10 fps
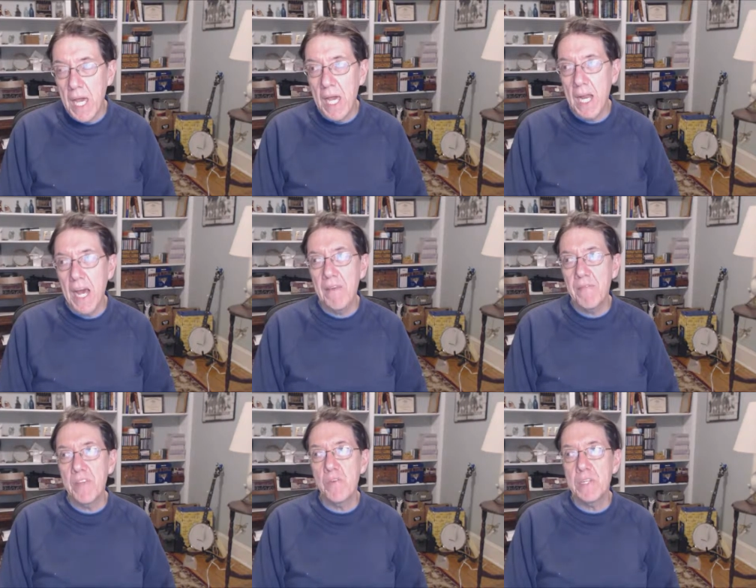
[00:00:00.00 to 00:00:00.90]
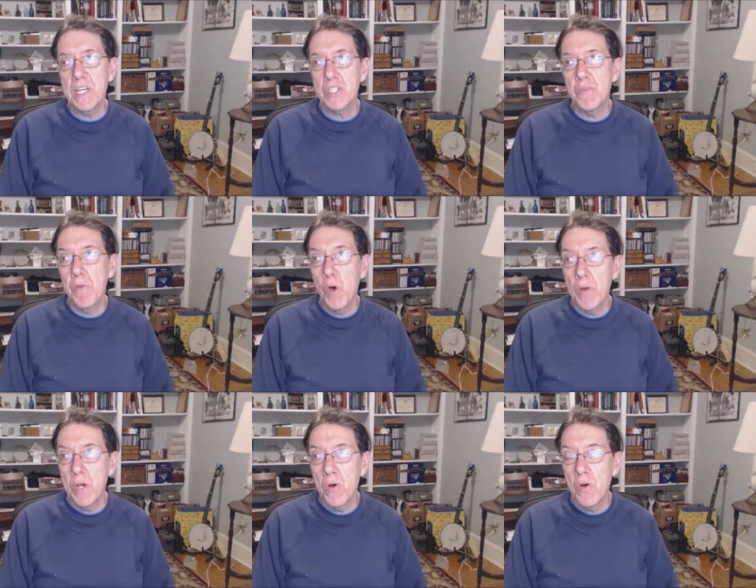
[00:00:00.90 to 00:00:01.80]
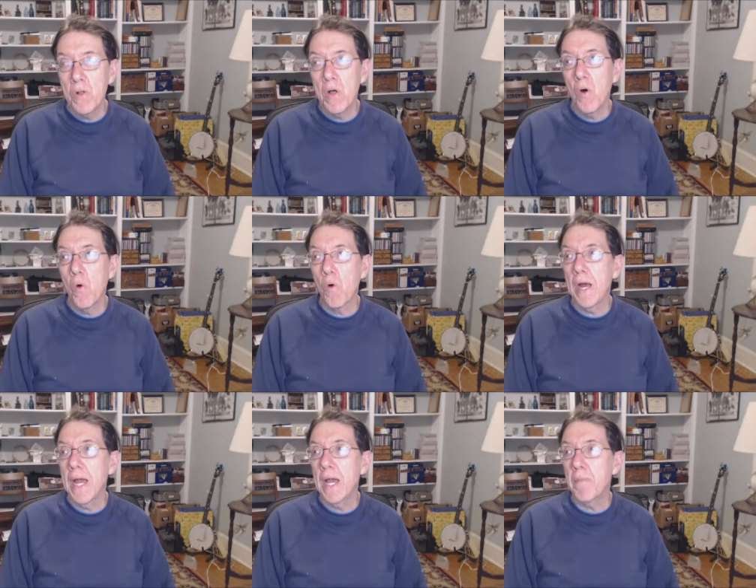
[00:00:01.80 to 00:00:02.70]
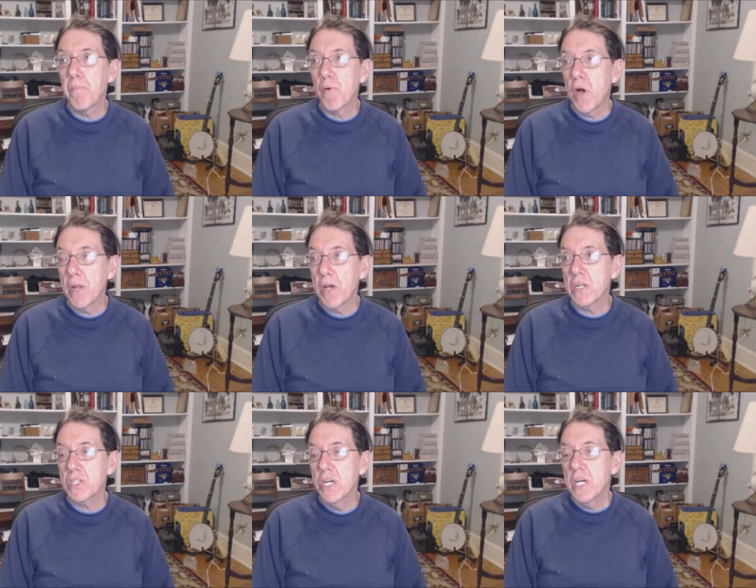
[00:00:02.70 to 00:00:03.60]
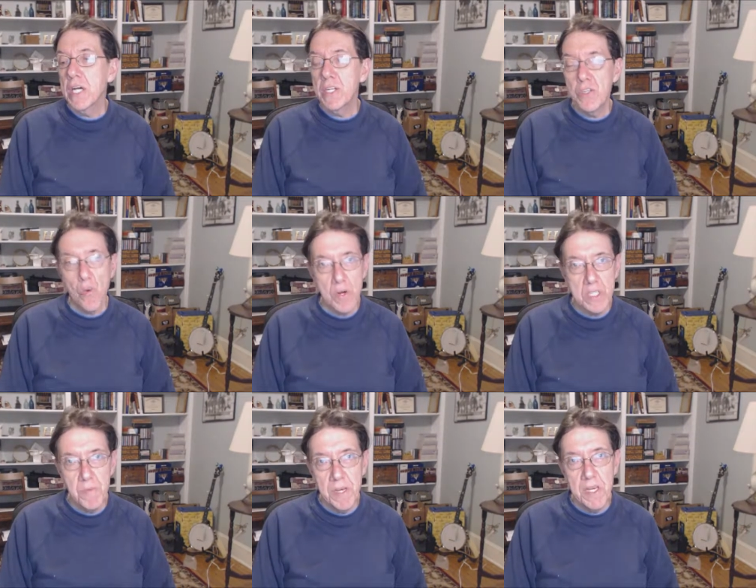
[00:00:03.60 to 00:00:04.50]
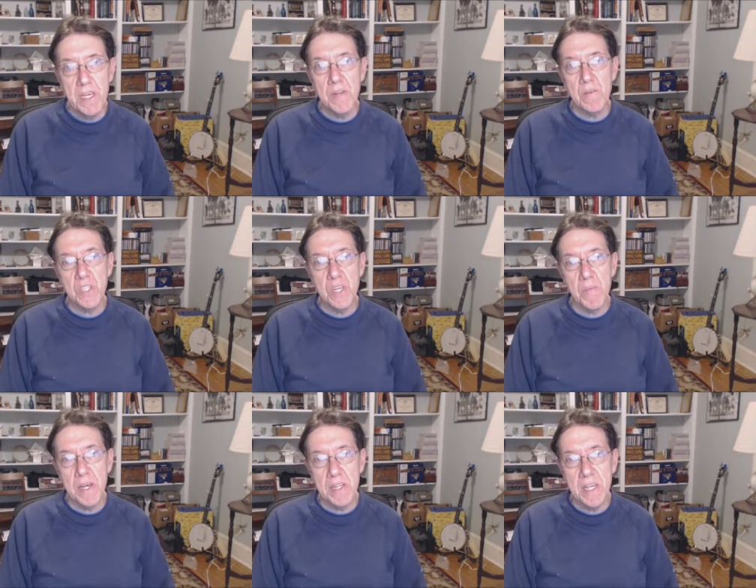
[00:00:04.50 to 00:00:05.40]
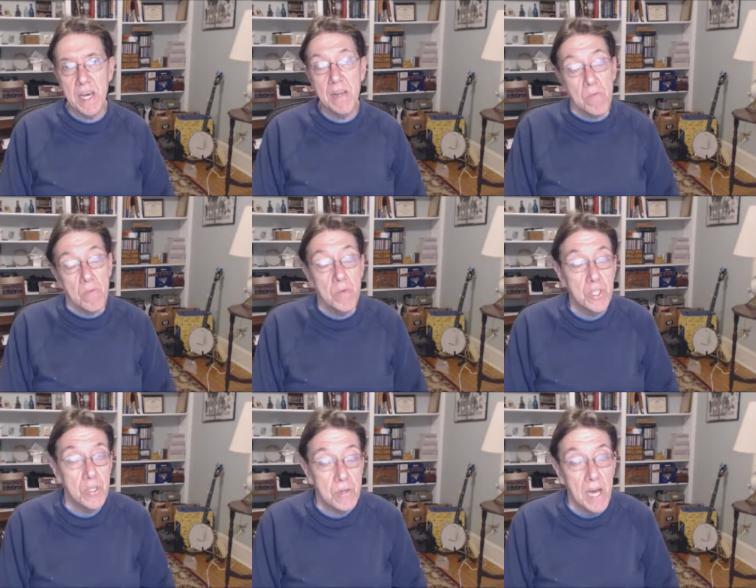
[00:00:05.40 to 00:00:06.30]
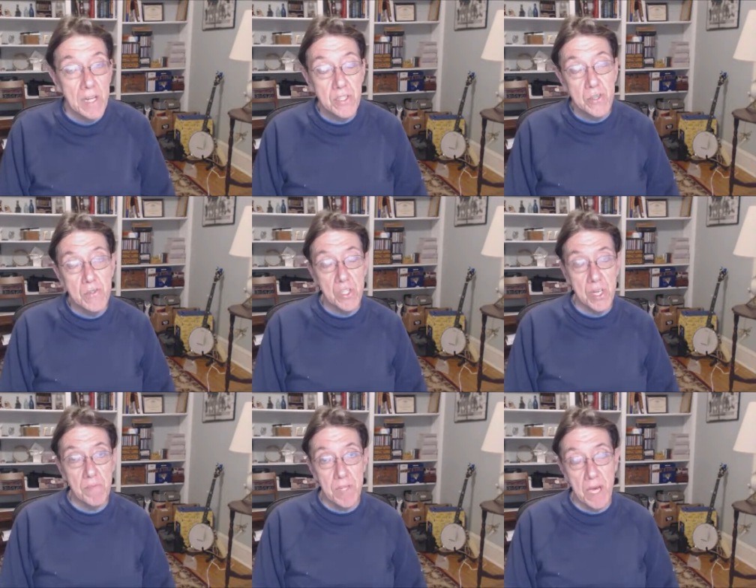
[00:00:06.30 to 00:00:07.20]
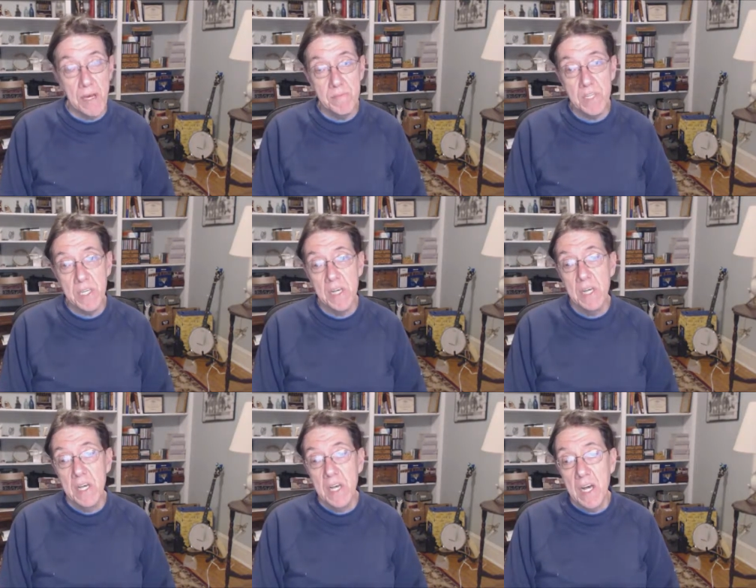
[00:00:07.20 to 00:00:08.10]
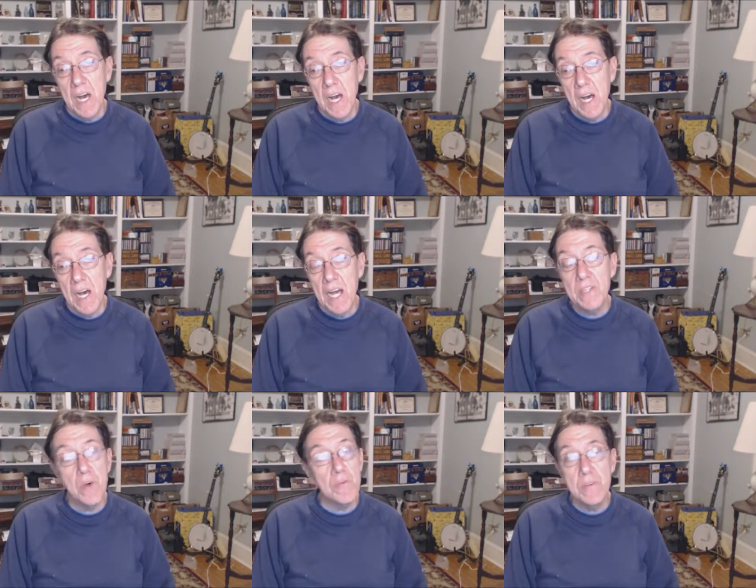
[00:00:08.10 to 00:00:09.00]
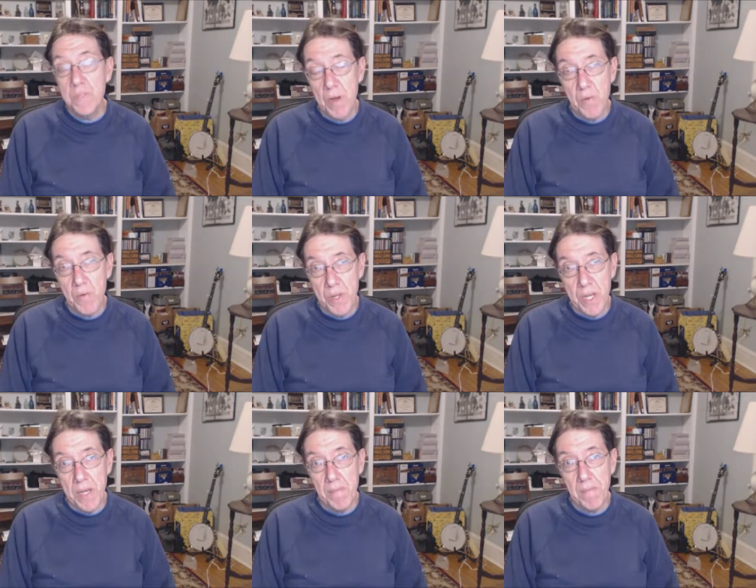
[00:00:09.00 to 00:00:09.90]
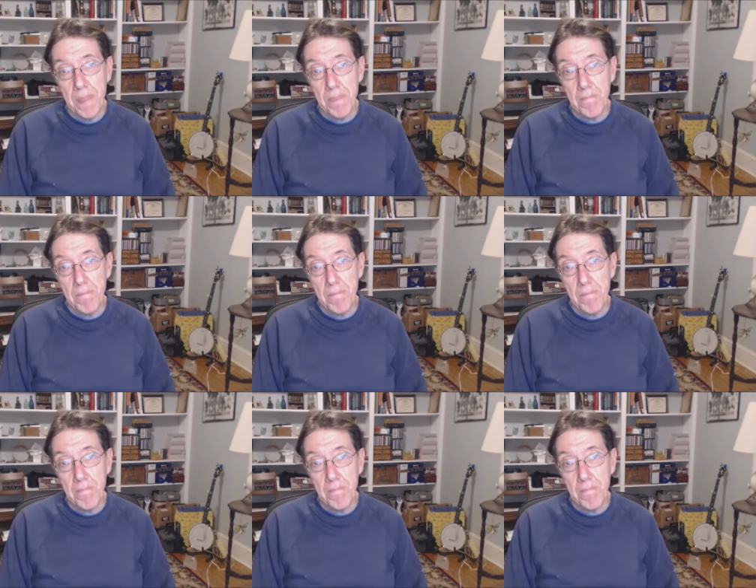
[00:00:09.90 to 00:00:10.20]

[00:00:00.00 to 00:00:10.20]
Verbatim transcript: and I have to do a testimonial or a product endorsement or something like that, which I do sometimes, uh, I don't use my real name.